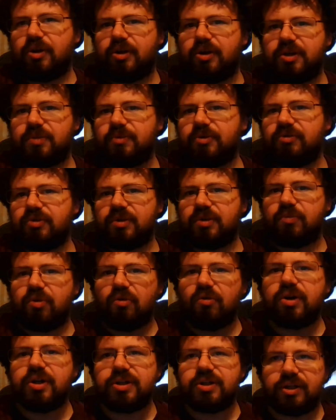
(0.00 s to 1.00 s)
uh, Sputin's
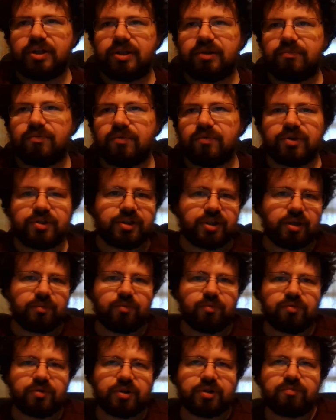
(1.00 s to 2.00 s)
poisoning, for
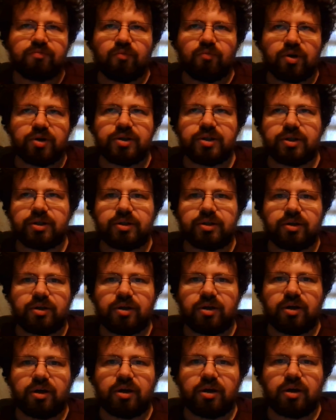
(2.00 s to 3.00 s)
example, just wasn't
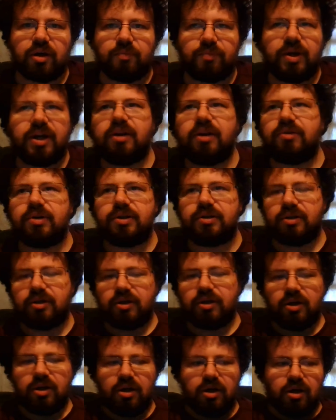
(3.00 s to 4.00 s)
uh,
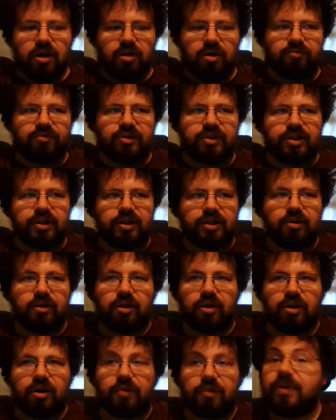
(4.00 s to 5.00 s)
apparently
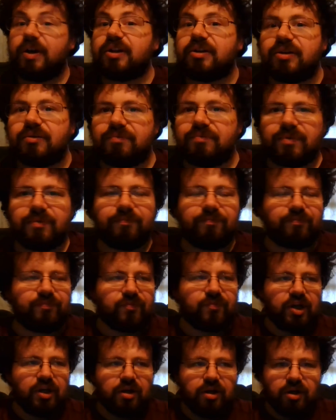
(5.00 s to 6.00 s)
uh, effective.
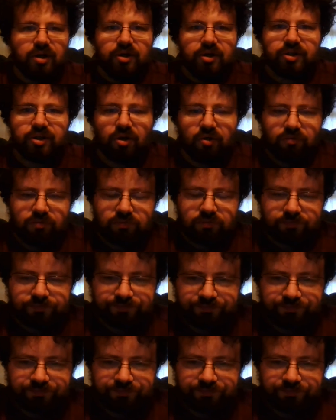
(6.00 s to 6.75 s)
So